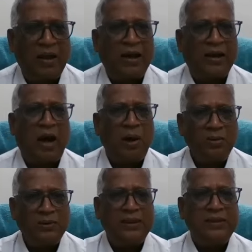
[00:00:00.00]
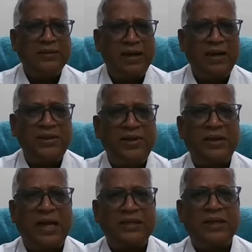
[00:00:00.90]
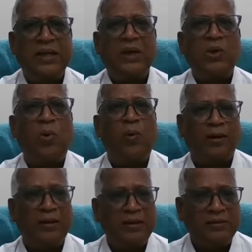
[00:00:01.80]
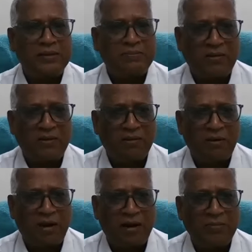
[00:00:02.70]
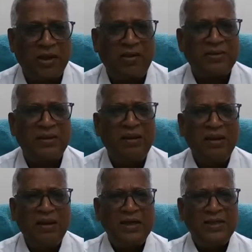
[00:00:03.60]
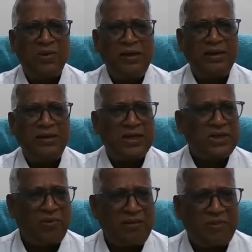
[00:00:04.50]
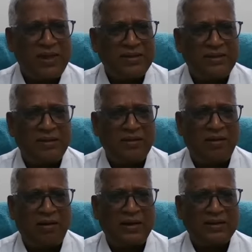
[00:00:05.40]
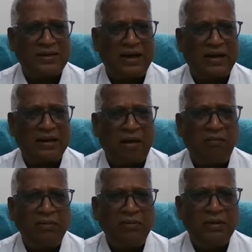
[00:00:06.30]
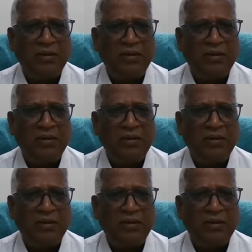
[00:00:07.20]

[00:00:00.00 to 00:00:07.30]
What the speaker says: and how things religion has taken over this particular, because it is only textual based understanding now,